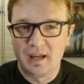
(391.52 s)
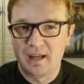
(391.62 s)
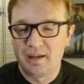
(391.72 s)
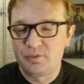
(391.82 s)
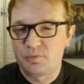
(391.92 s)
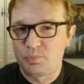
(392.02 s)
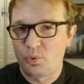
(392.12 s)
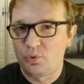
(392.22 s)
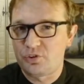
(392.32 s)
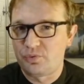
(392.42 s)
it was
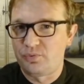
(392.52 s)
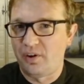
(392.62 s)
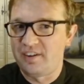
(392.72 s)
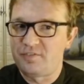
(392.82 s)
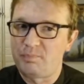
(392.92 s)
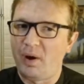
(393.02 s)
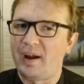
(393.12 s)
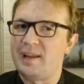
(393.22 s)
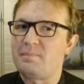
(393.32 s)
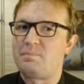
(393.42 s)
brought to Fife
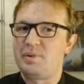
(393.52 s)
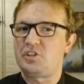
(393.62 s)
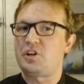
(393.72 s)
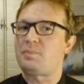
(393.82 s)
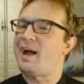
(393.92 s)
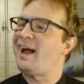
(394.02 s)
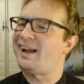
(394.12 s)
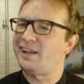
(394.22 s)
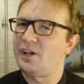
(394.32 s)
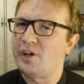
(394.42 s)
by Bishop
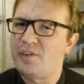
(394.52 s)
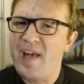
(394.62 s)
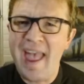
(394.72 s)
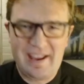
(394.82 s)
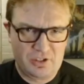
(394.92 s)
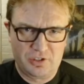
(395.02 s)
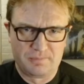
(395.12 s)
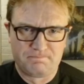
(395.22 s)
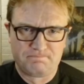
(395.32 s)
Acca of Hexham.